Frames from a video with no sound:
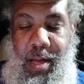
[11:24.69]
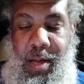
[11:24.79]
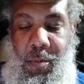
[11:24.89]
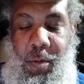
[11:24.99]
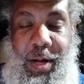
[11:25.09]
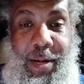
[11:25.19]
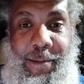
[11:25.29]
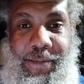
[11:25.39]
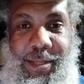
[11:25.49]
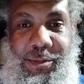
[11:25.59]
And one of the
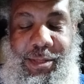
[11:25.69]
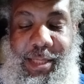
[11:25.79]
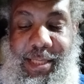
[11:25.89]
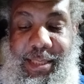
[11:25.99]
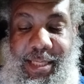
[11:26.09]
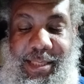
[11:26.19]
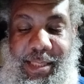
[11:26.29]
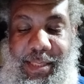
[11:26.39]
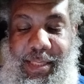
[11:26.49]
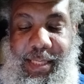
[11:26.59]
officials says,
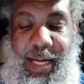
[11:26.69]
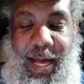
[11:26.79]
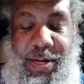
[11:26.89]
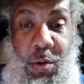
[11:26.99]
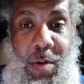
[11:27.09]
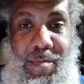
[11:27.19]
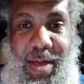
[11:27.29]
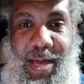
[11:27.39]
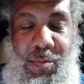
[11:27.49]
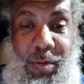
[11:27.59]
listen, I know a
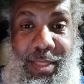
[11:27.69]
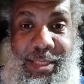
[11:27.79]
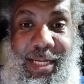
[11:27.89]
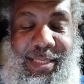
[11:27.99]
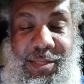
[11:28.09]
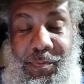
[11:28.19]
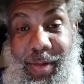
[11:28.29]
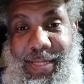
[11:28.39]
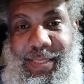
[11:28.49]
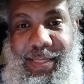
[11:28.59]
man,
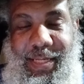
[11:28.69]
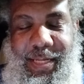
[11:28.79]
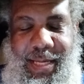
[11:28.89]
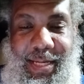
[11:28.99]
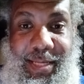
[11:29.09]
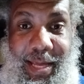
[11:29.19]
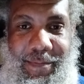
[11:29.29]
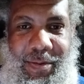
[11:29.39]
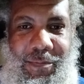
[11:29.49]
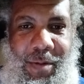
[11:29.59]
basically King
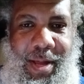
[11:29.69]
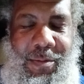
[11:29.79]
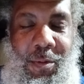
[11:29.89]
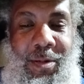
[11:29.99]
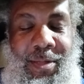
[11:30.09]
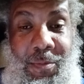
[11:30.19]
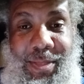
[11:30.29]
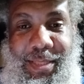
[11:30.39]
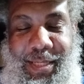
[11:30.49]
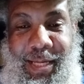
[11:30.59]
David, right? Well, he
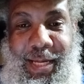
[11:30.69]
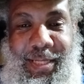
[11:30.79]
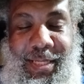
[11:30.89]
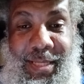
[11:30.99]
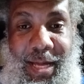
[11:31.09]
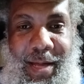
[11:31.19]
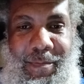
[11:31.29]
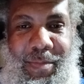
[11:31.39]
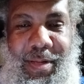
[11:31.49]
wasn't the king at the time.